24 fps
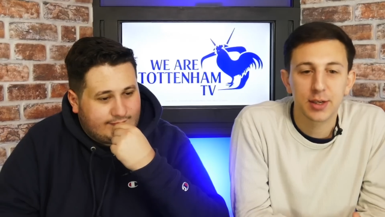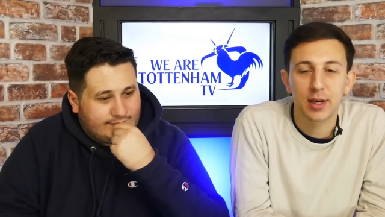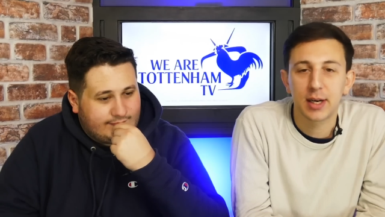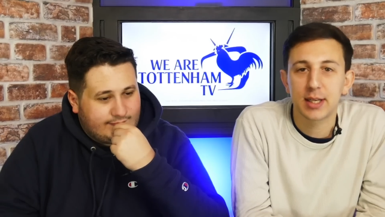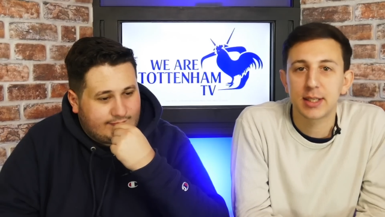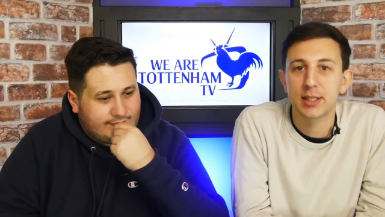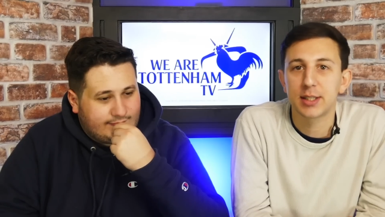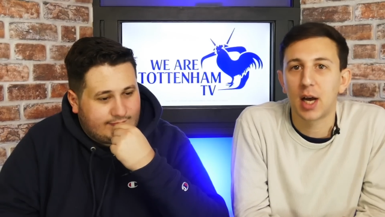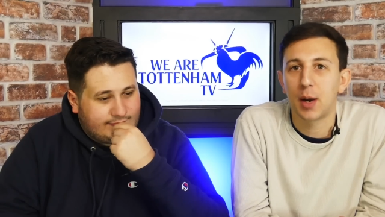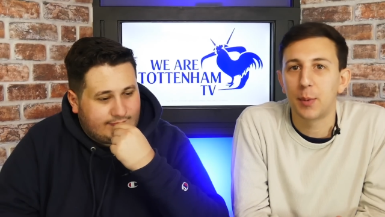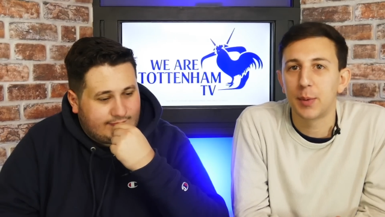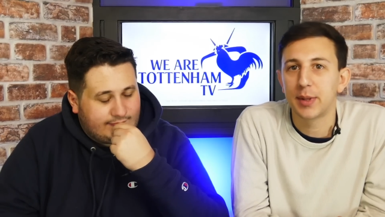Speaker 1: let's
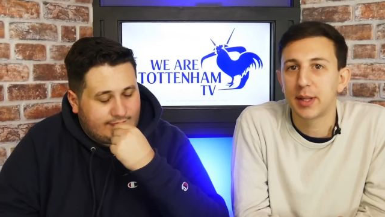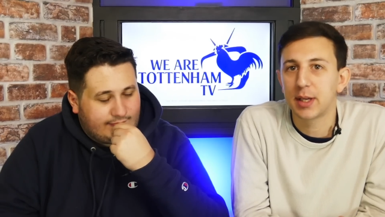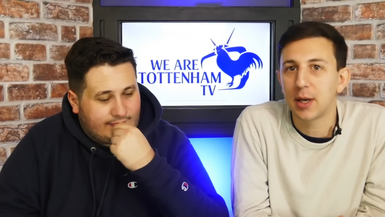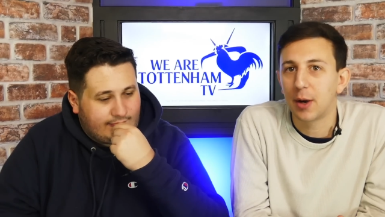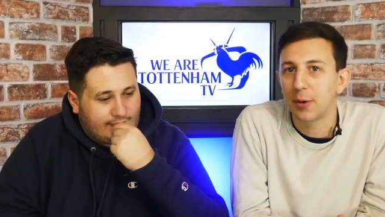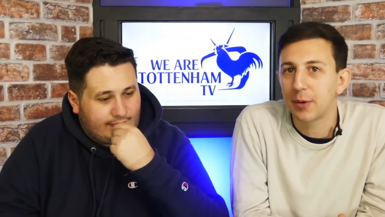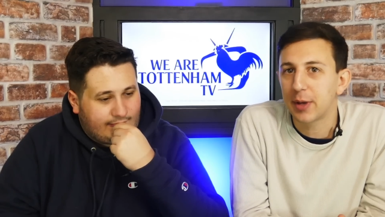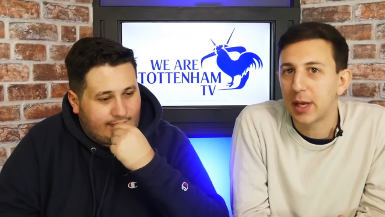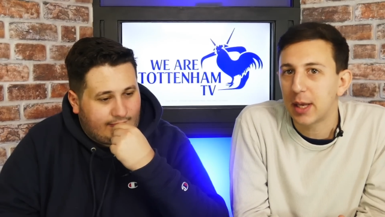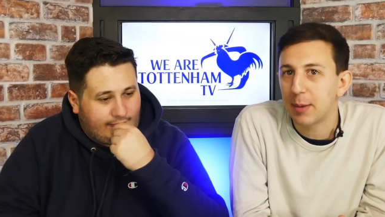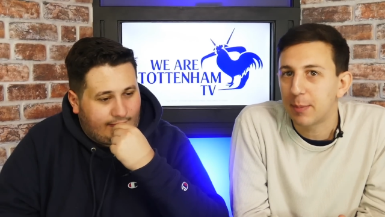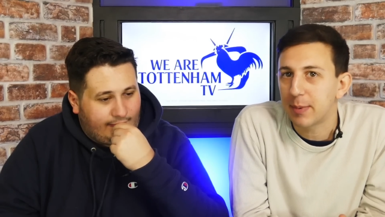start with the
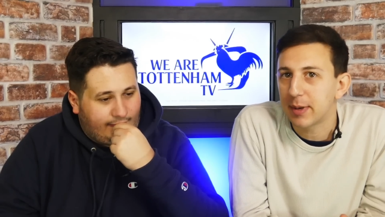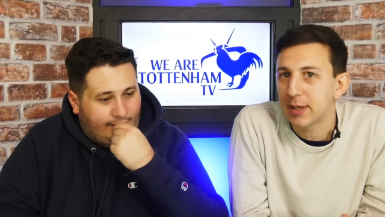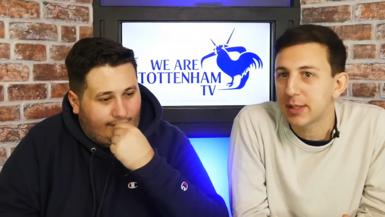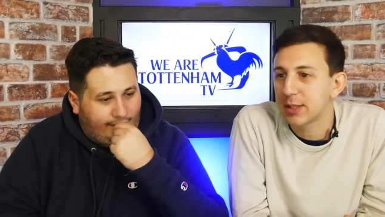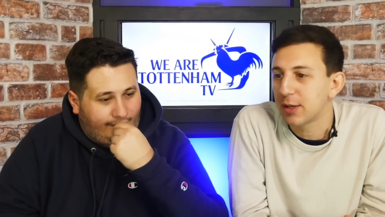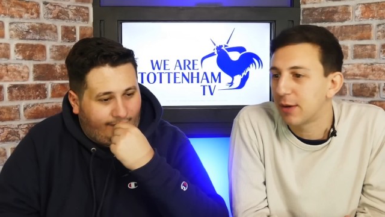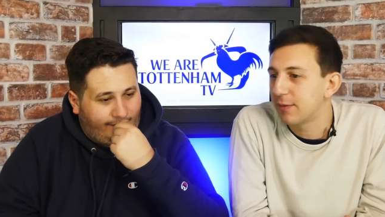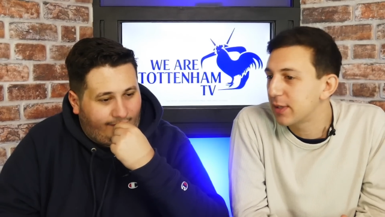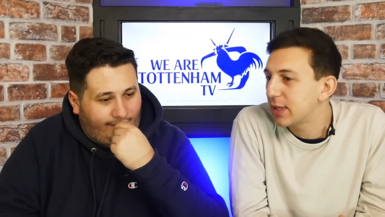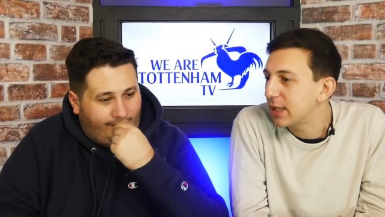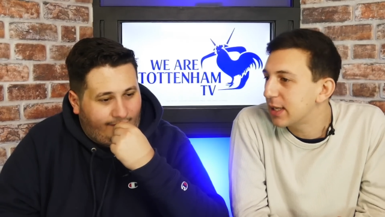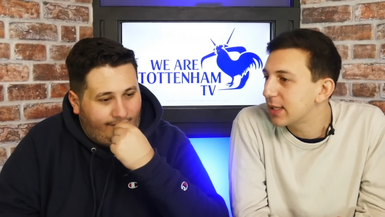goalkeeper. So
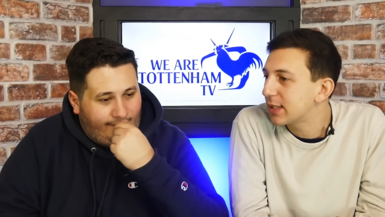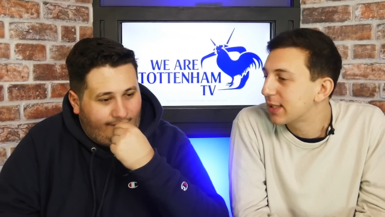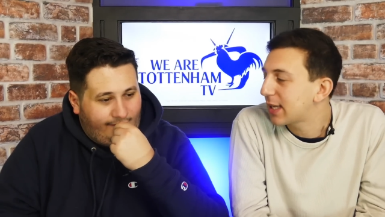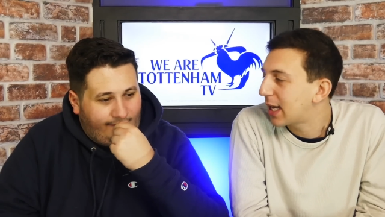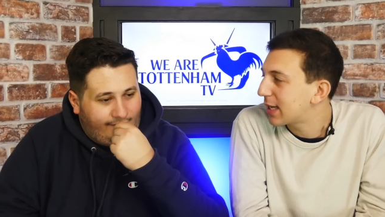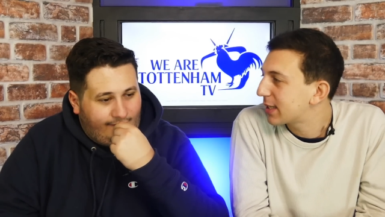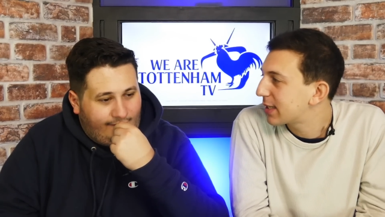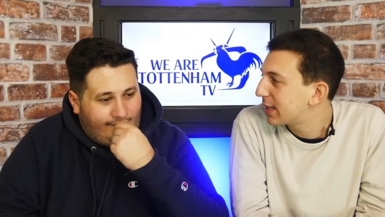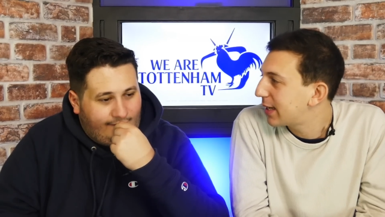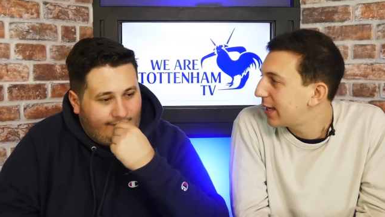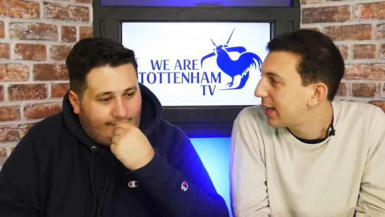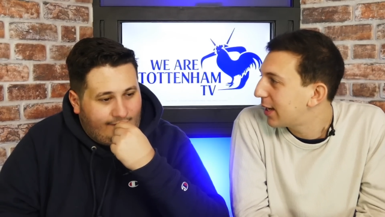obviously it's
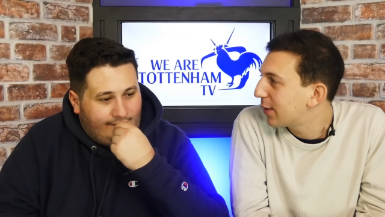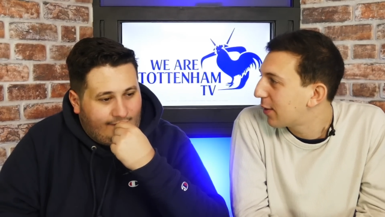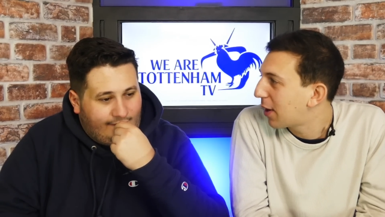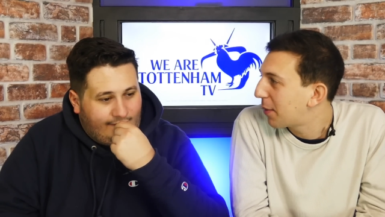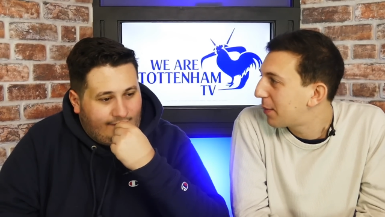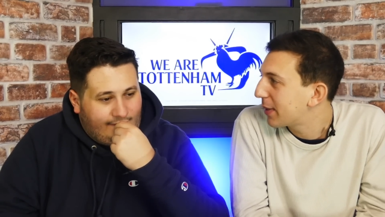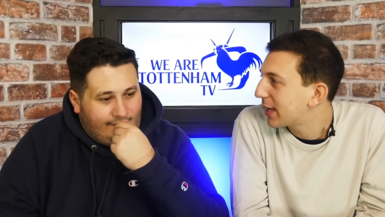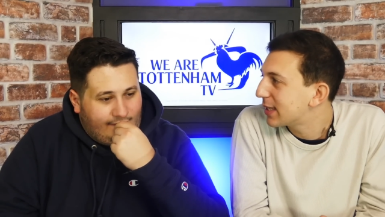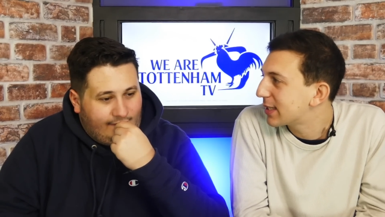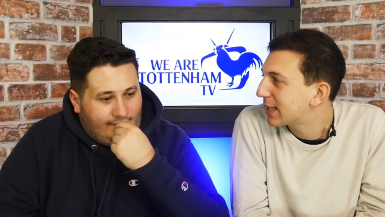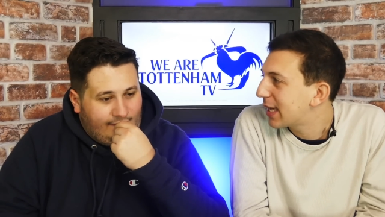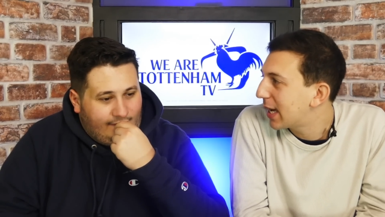Gazzaniga up
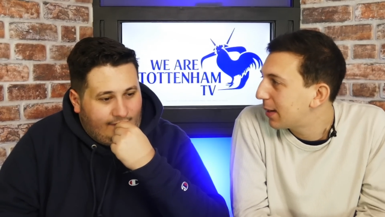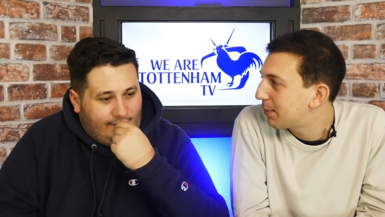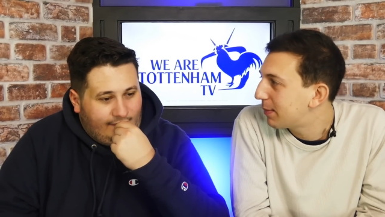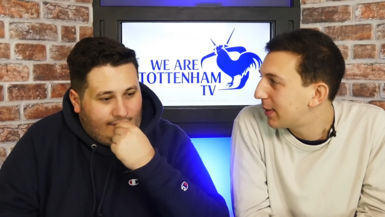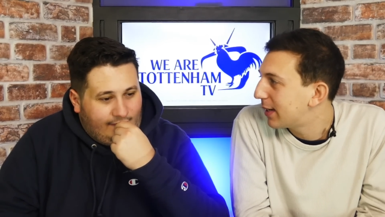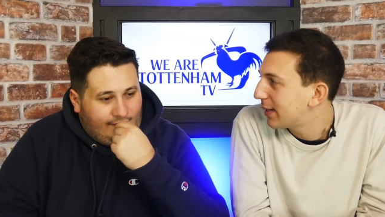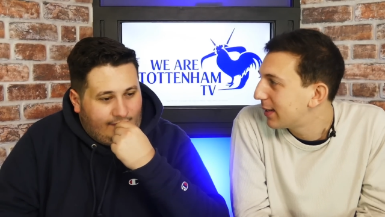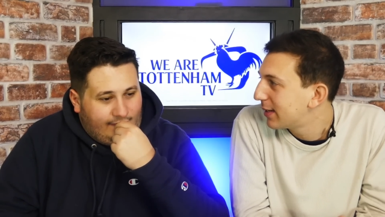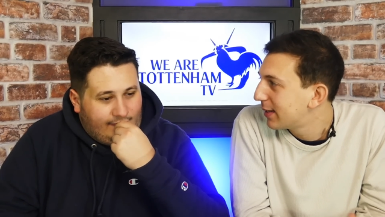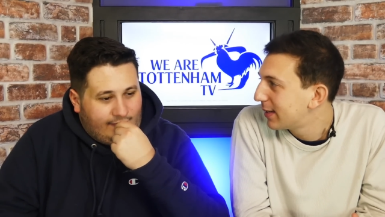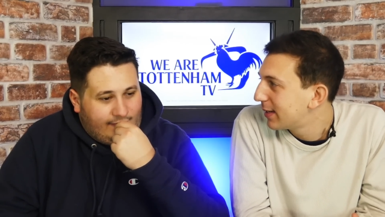against Kepa.